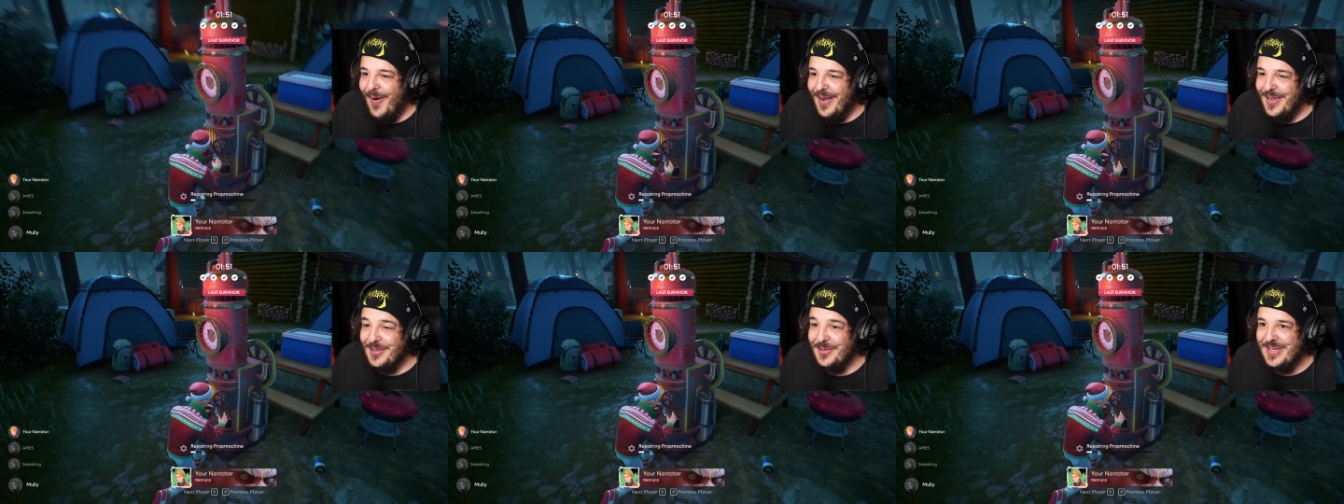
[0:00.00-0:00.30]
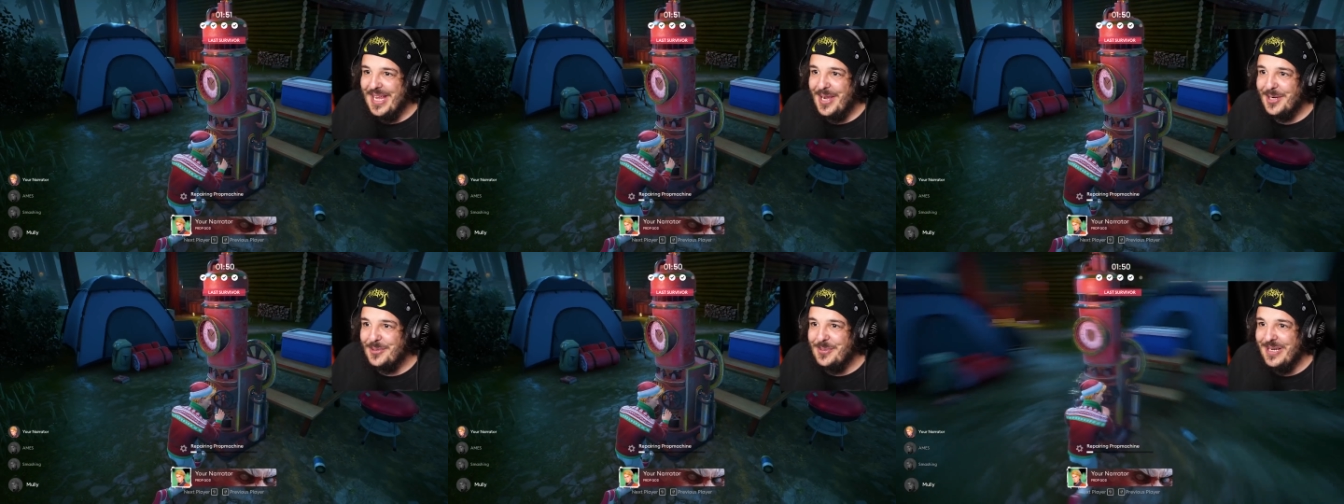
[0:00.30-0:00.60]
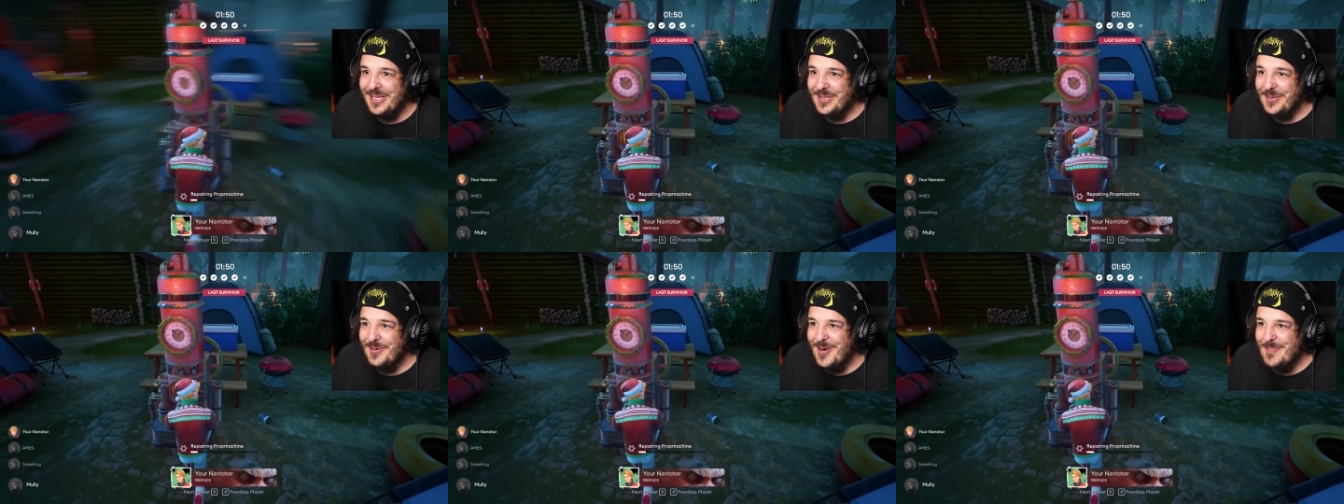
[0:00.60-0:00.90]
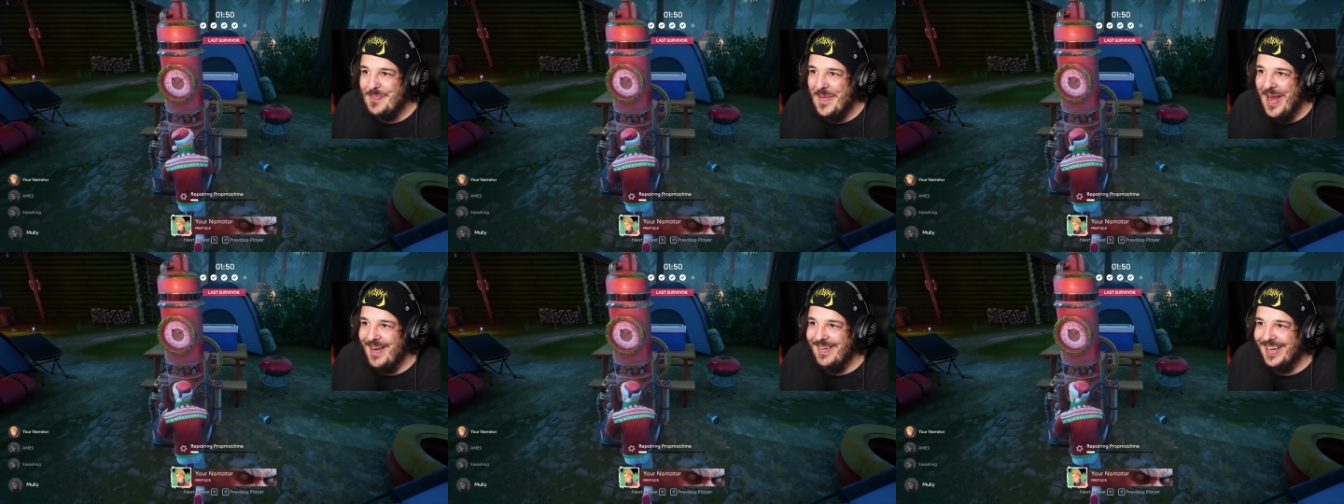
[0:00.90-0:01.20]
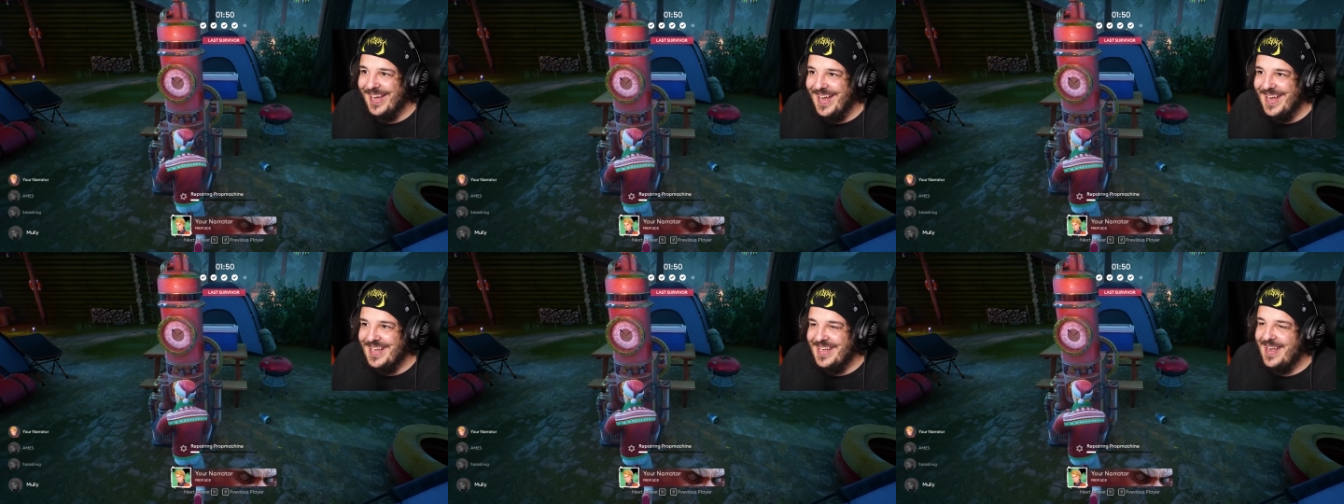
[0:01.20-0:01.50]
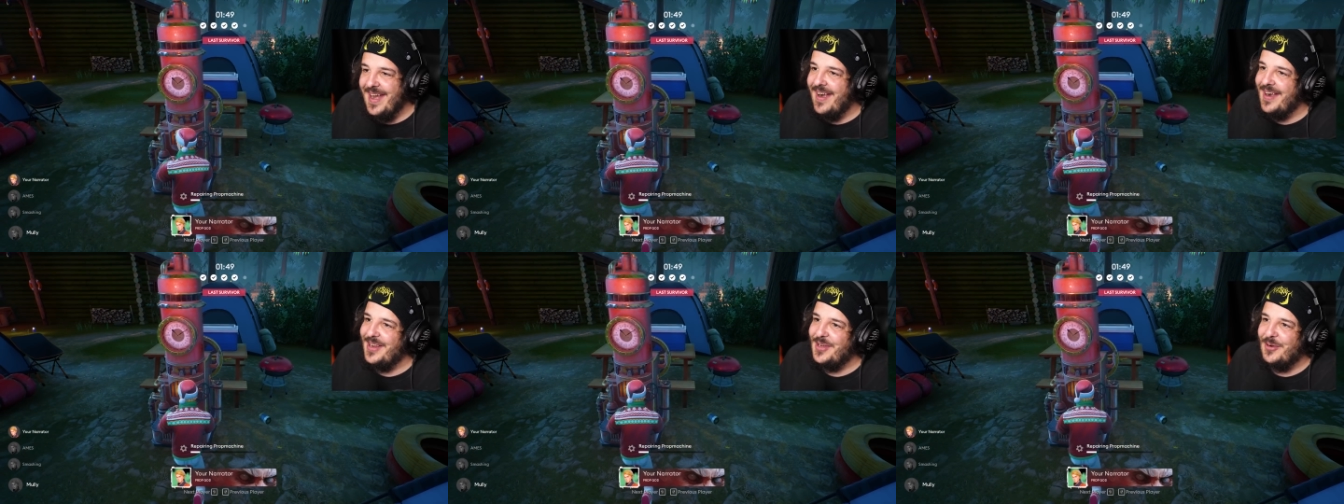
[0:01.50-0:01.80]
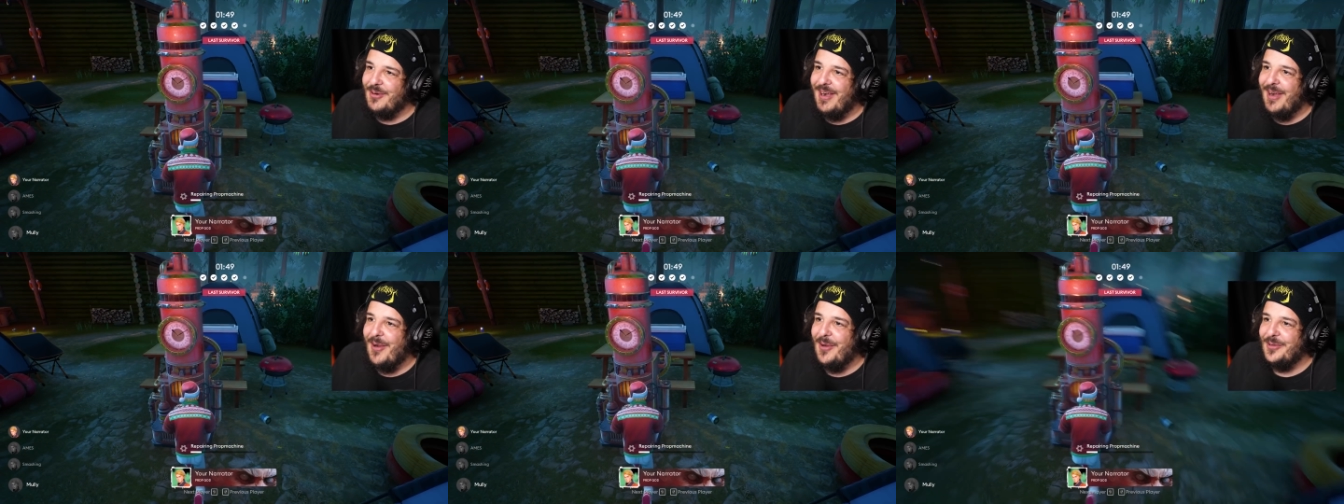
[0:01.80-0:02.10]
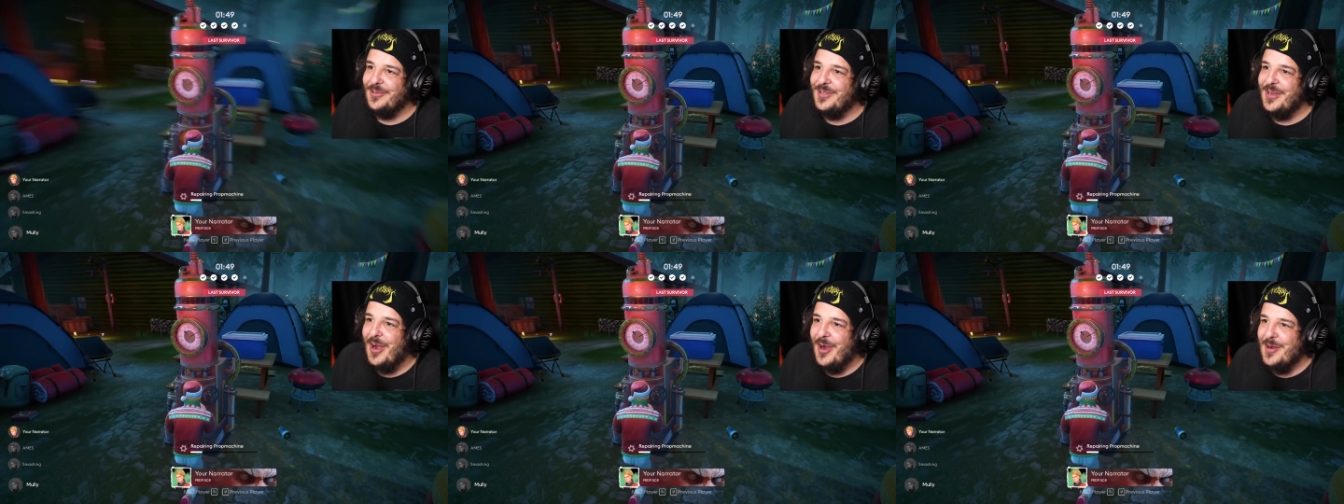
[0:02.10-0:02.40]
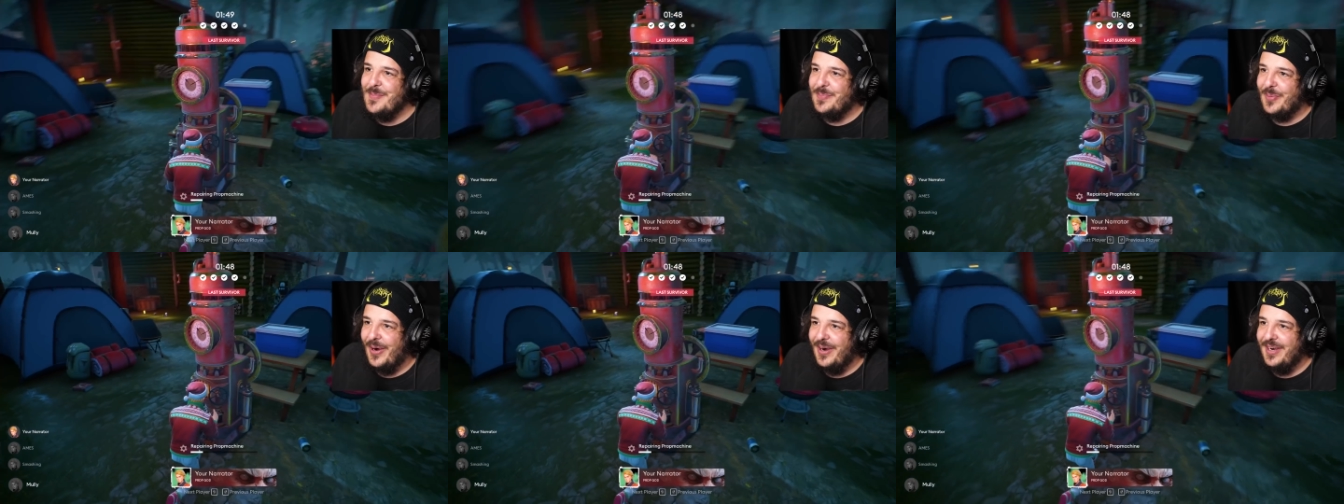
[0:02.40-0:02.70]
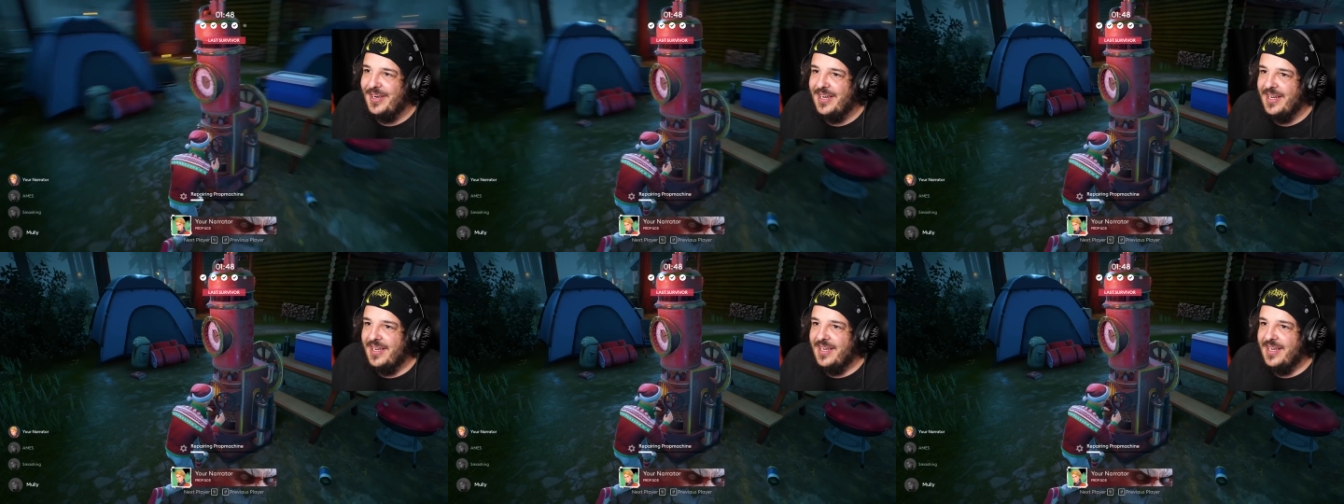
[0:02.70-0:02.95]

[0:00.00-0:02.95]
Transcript: Look how quick you're repairing it. Narrator, you're our only hope, bro.